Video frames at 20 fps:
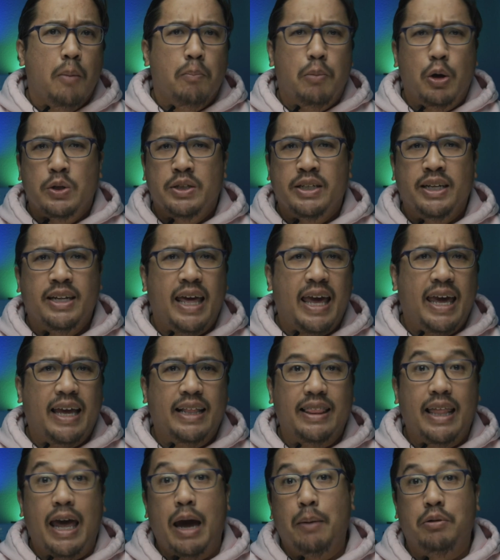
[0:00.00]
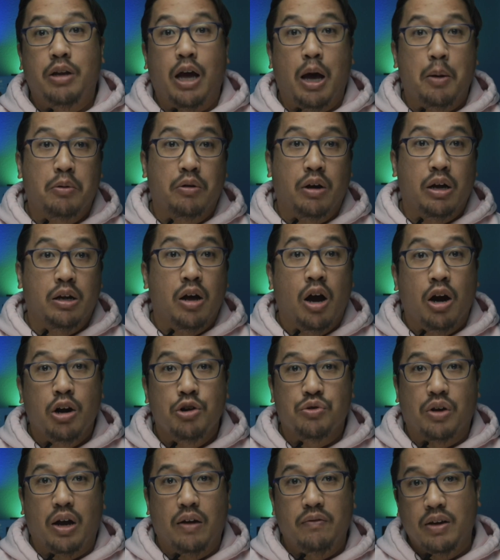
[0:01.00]
boasted a laptop-grade
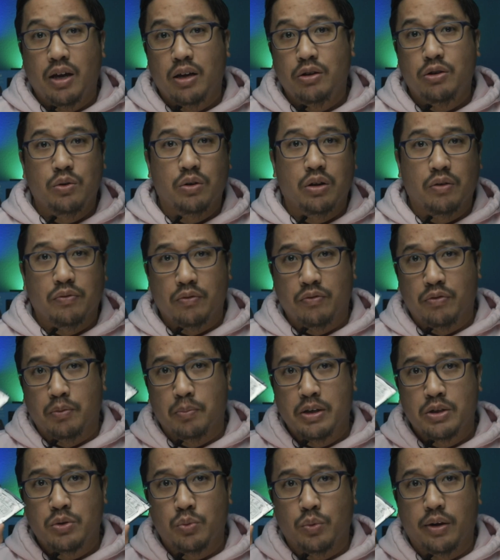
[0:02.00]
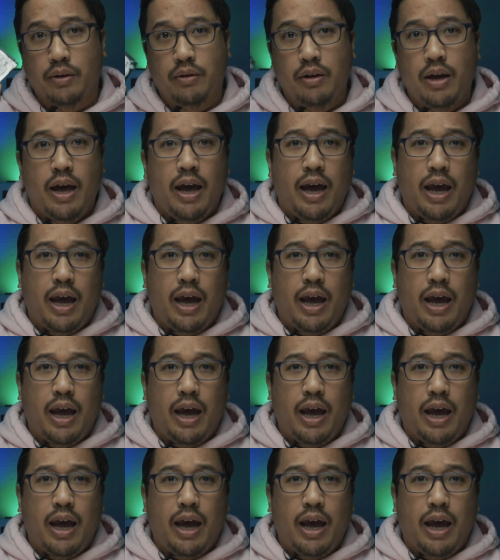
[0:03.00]
hard drive not too different from this one,